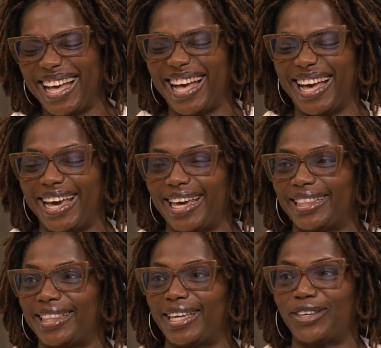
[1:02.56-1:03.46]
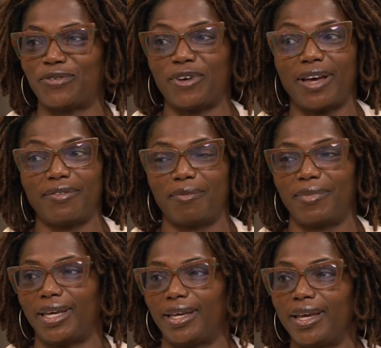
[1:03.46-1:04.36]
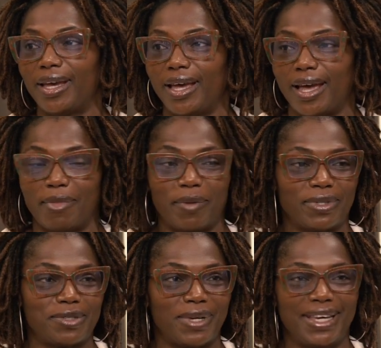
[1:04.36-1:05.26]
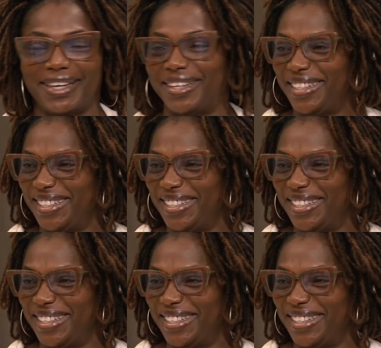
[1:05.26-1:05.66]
Hi. Thank you for having me. I'm happy to be here.